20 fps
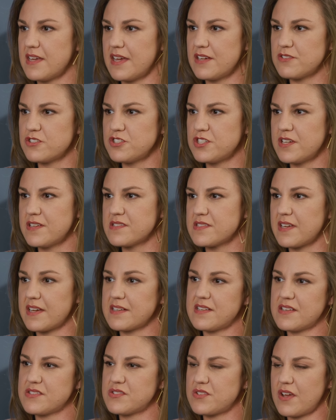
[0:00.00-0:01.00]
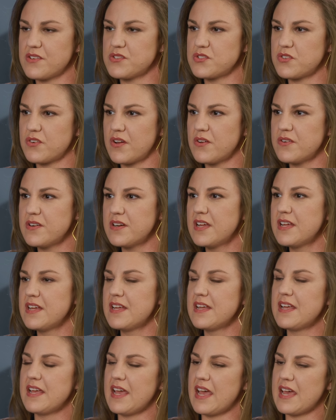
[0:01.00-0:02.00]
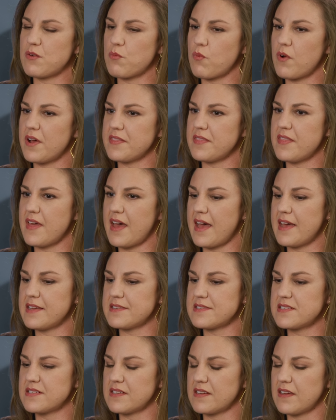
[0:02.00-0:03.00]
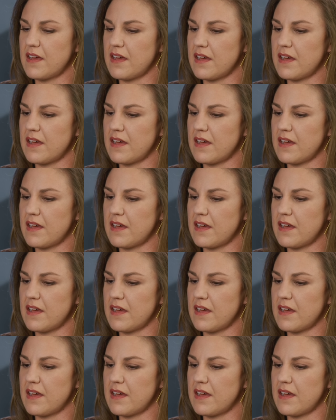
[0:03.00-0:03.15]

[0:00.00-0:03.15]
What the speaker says: androgens like testosterone. And what that